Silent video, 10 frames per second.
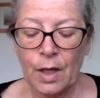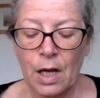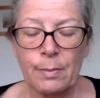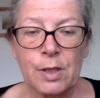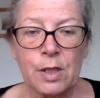
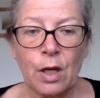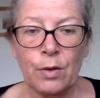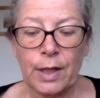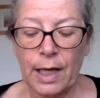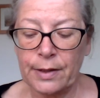"I must
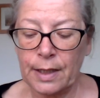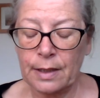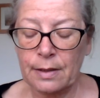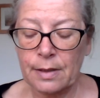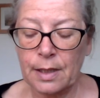go,
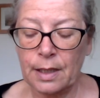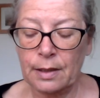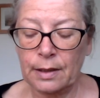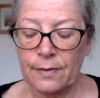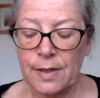Cathy," said
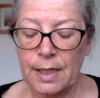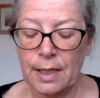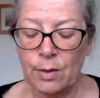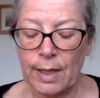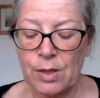Heathcliff,
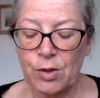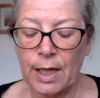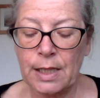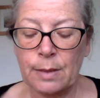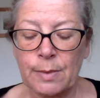seeking to
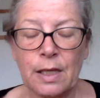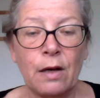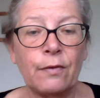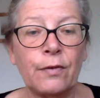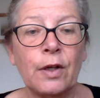extricate
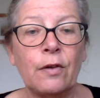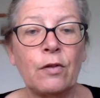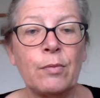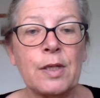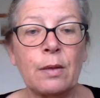himself
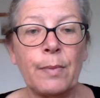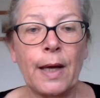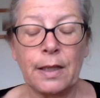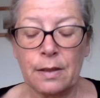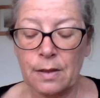from his
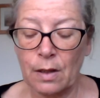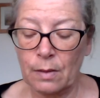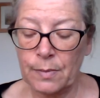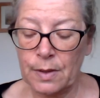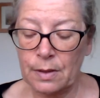companion's
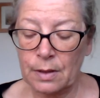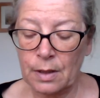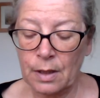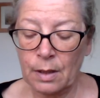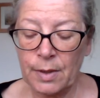arms.
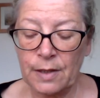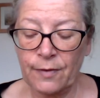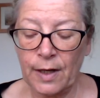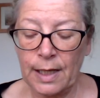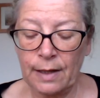"But if
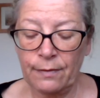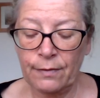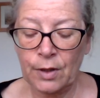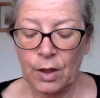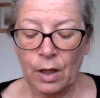I live,
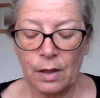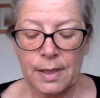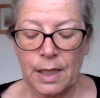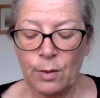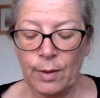I'll
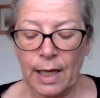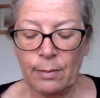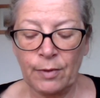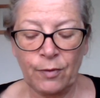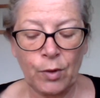see you
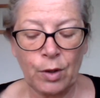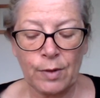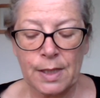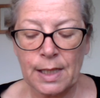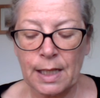again before you're
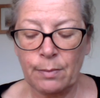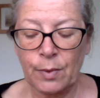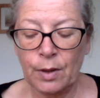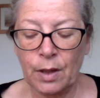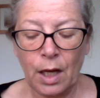asleep.
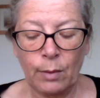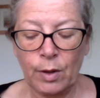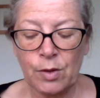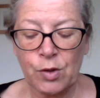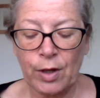I
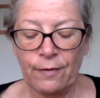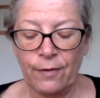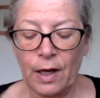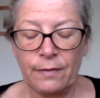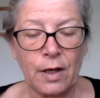won't stray
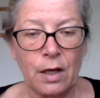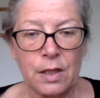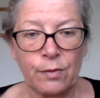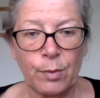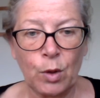5
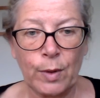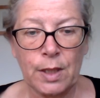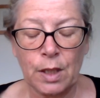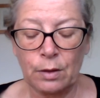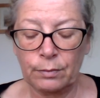yards from your
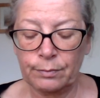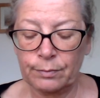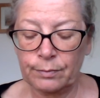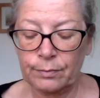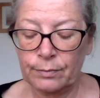window."
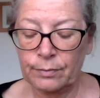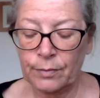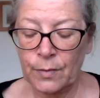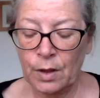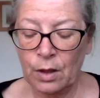
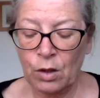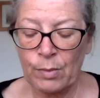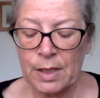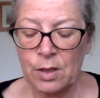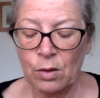"You
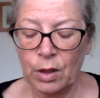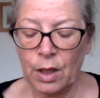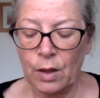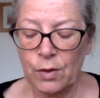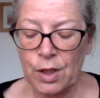must not
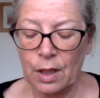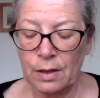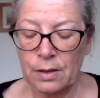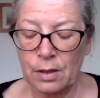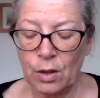go," she answered,